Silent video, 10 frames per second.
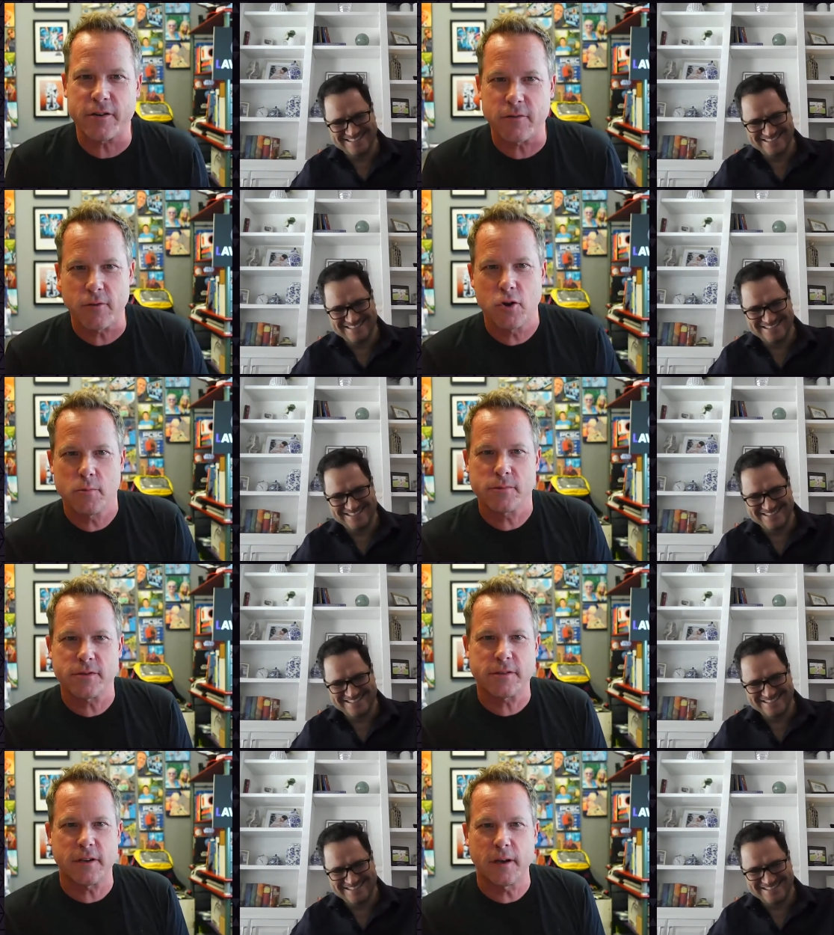Speaker 1: rooms
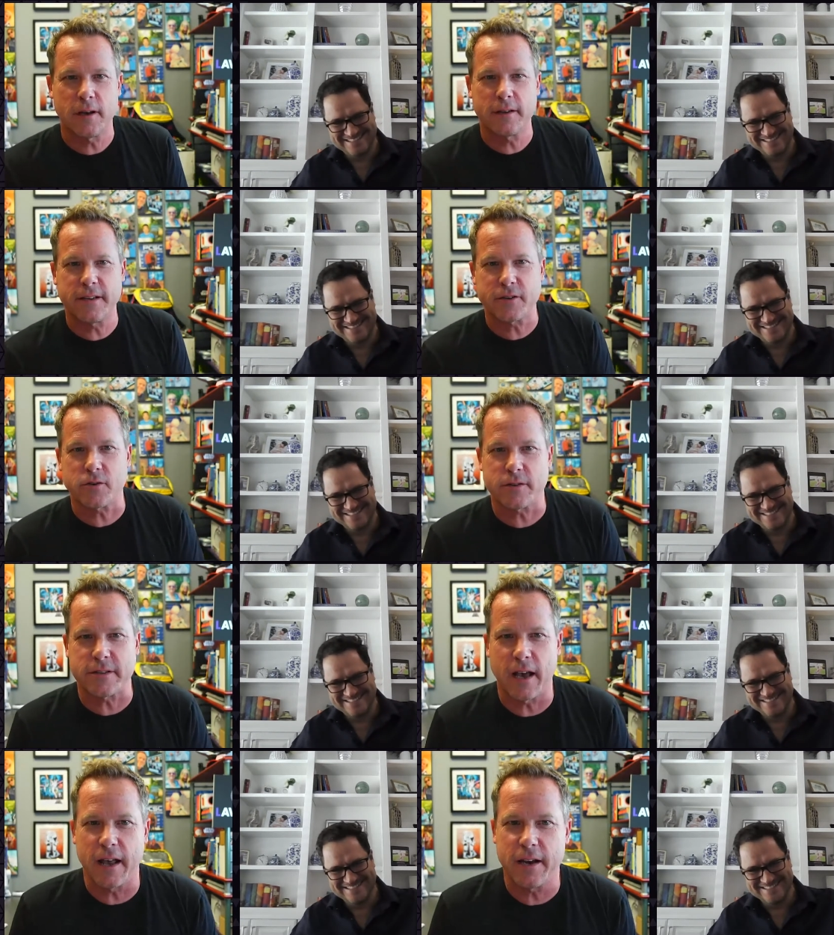to digital
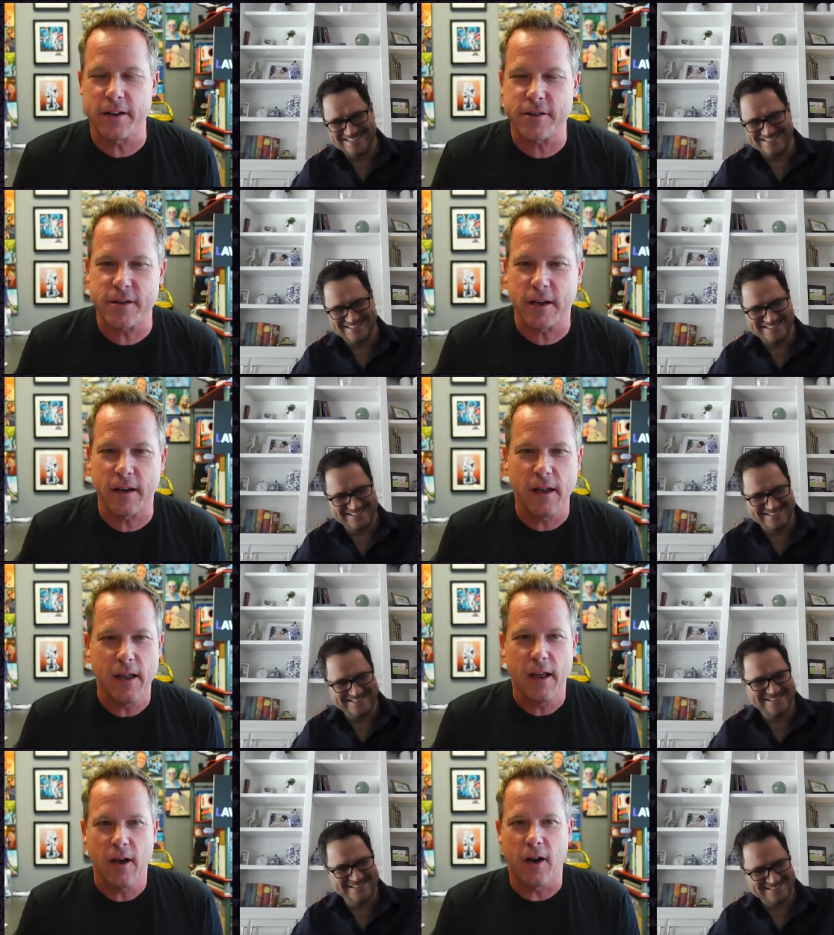signage to
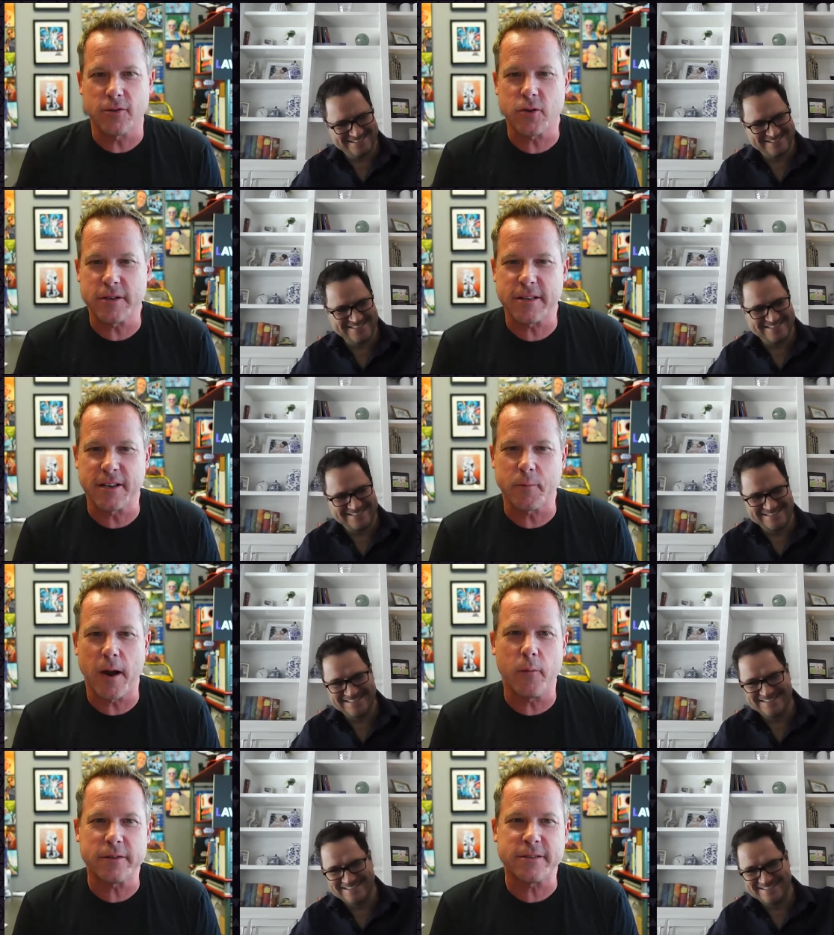all sorts of things.
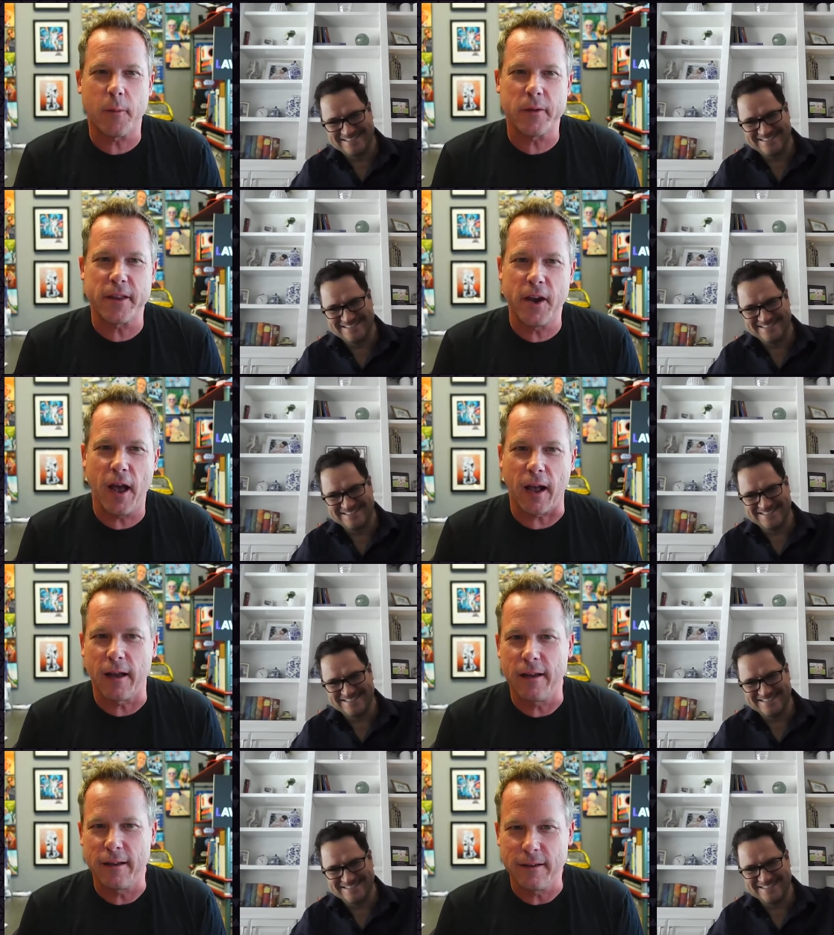Brian, what's up with the NUC?
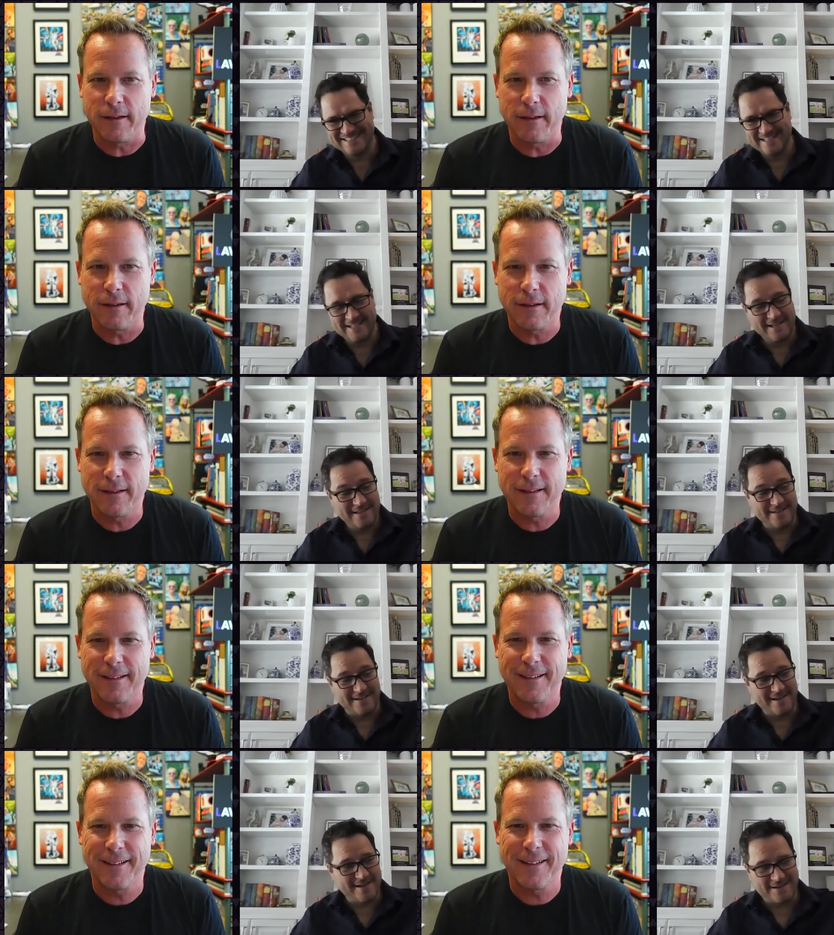
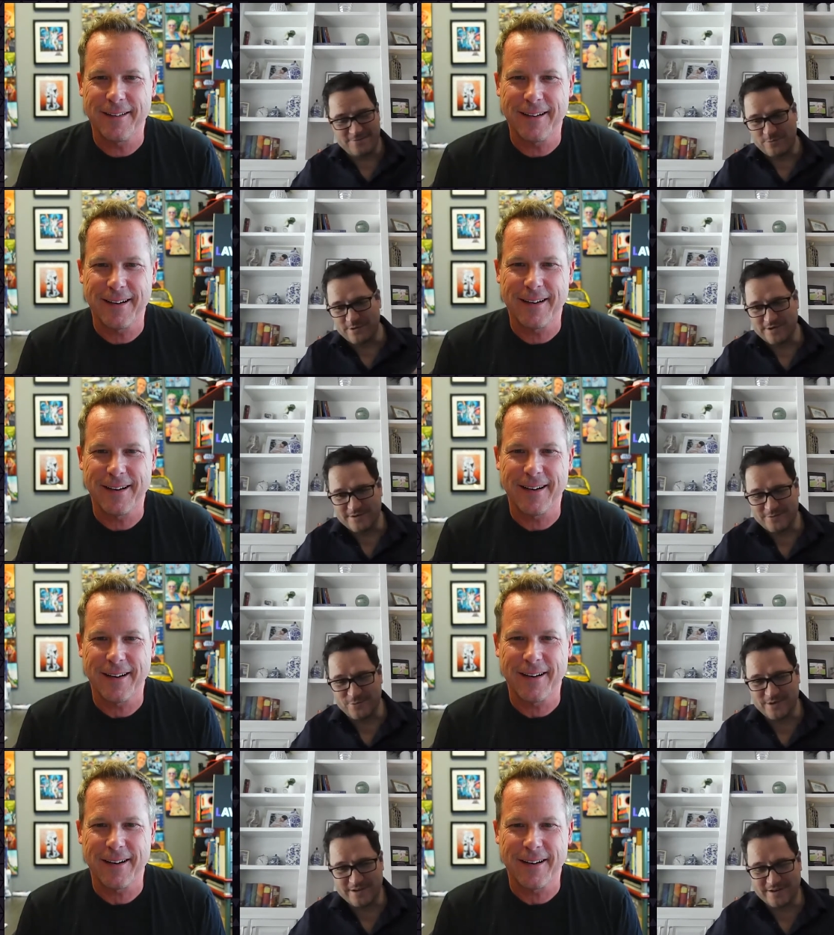
Speaker 2: Yeah, we're
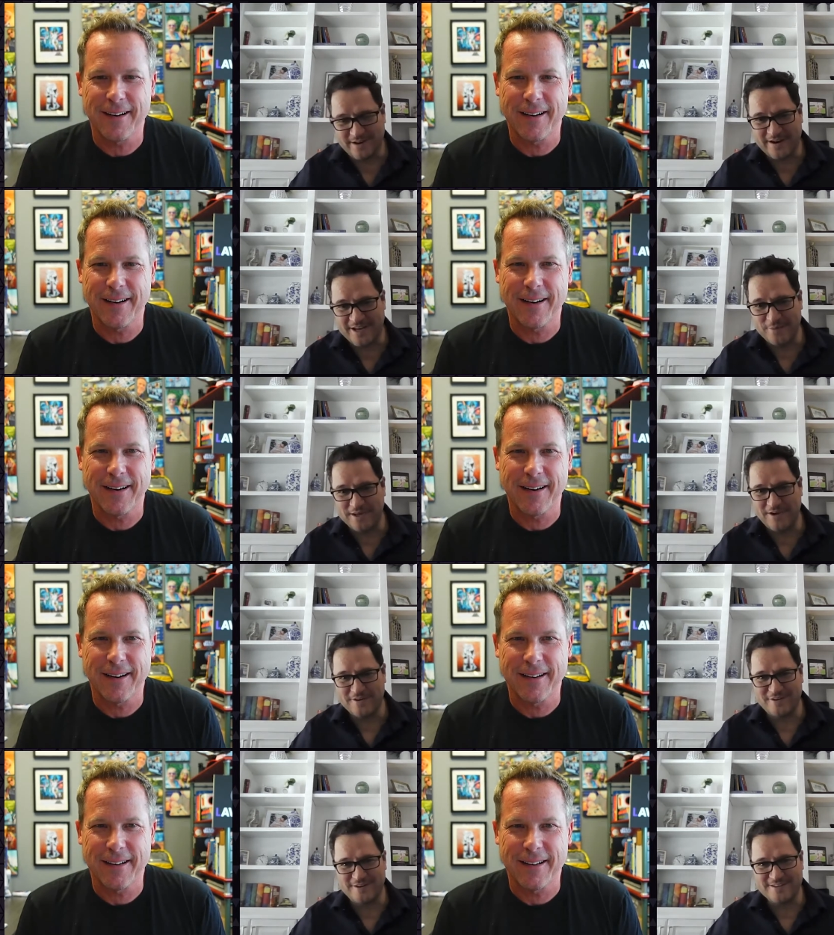we're coming
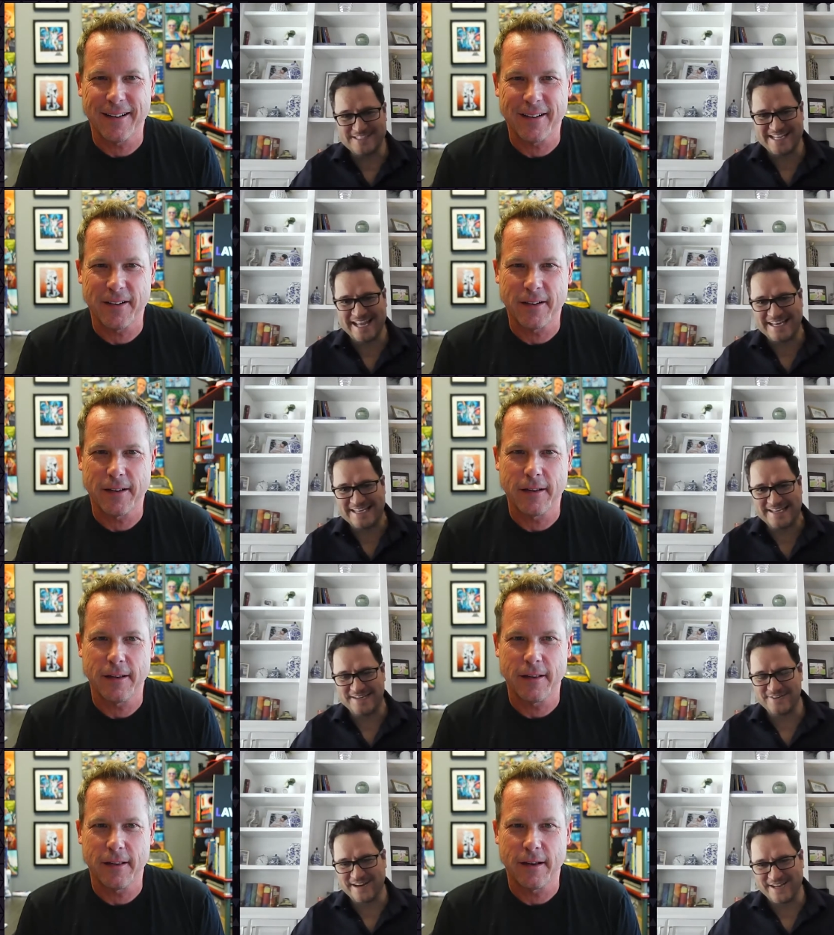on our 10
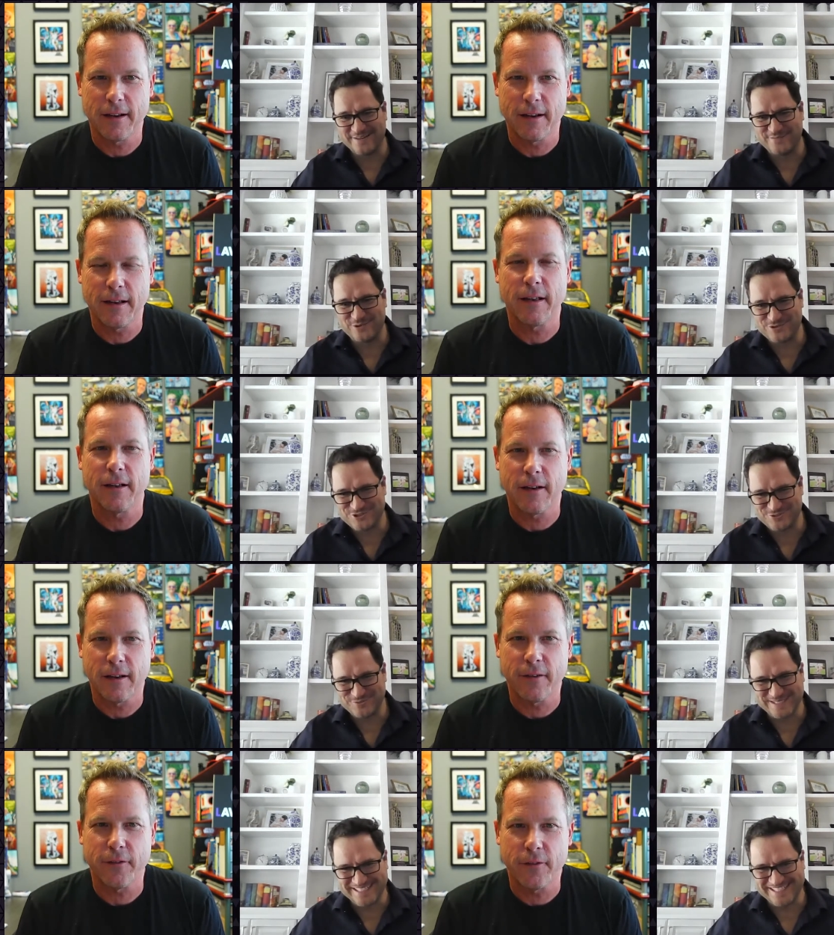year
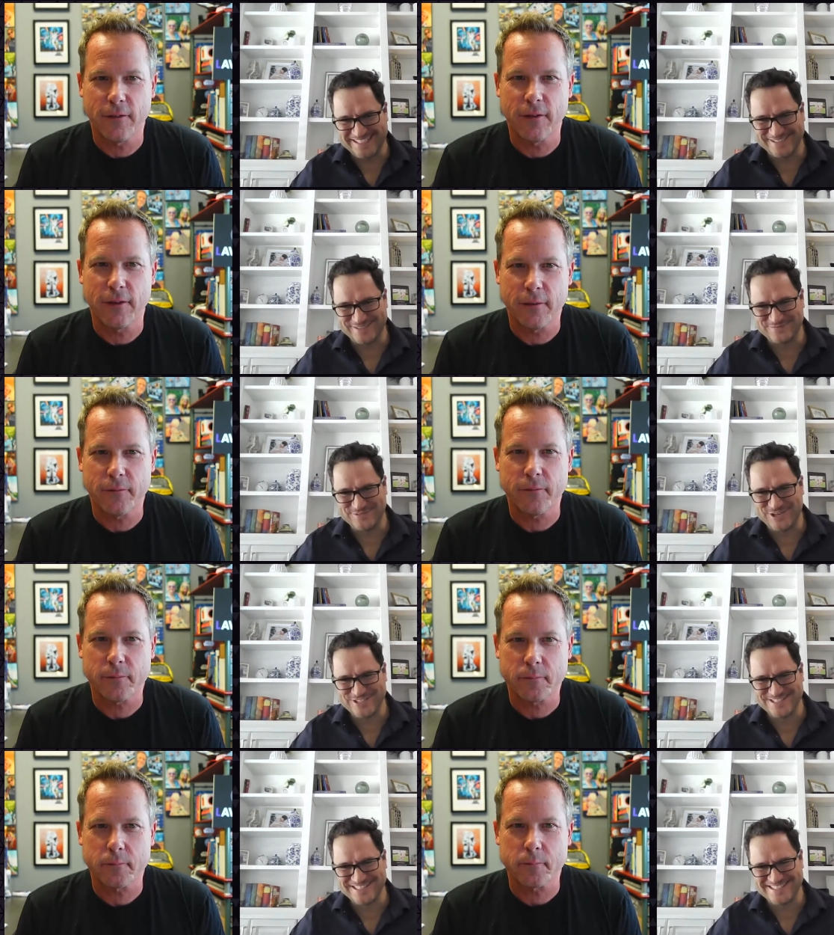anniversary of
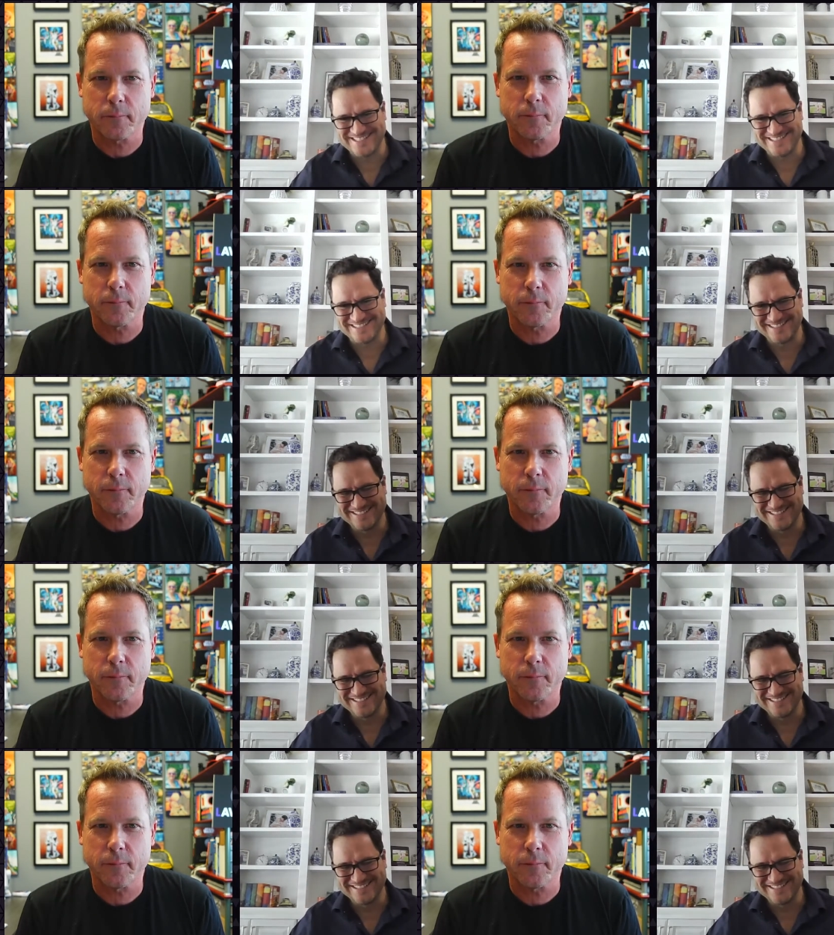NUCs this year,